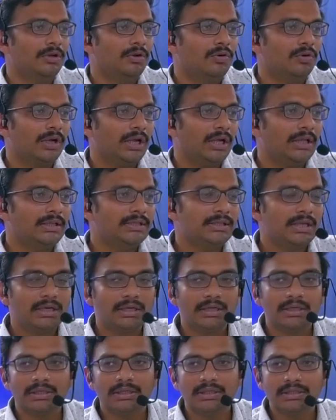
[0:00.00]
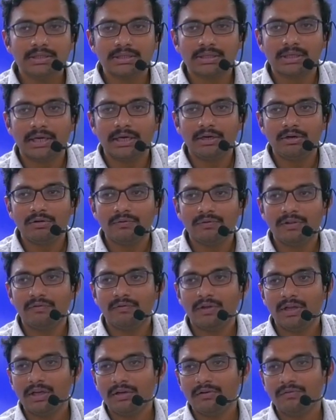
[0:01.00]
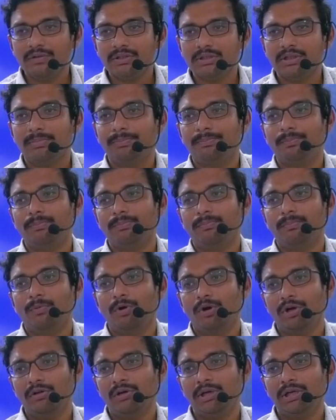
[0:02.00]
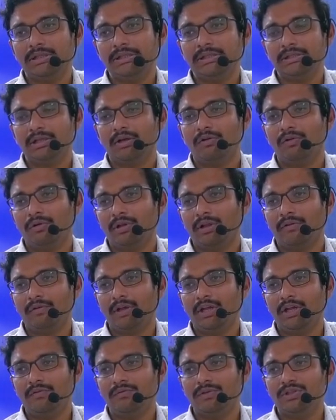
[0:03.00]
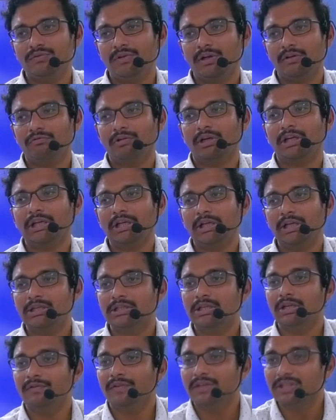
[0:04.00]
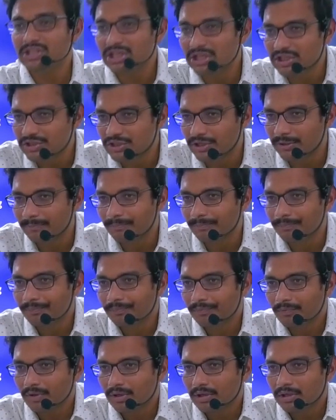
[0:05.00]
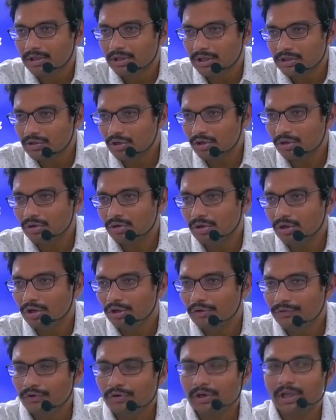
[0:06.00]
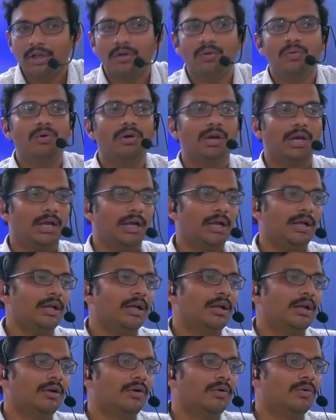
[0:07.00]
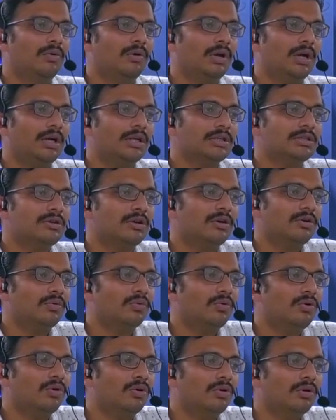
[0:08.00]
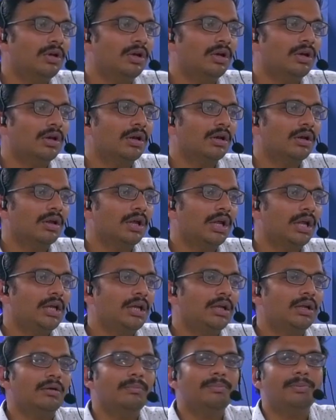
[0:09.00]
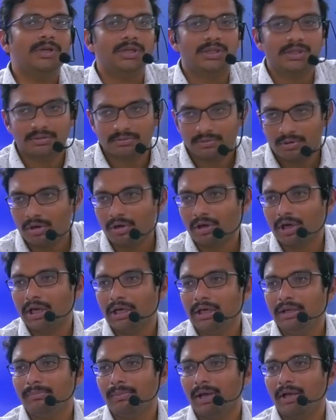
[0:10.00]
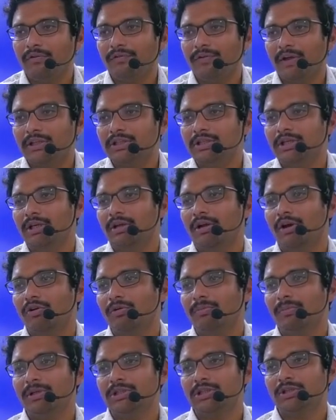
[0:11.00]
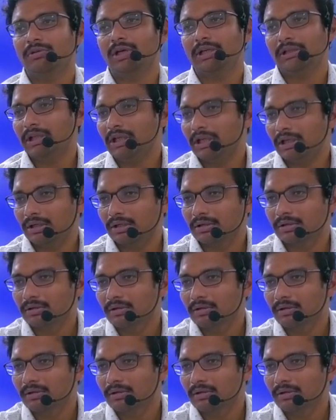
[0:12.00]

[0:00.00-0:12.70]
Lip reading: Okay, this is kind of the way in which the modulance or the way in which we are working itself is changing. Yes or no? If you take Ola, Ola does not own any company or any manufacturing, automation, nothing.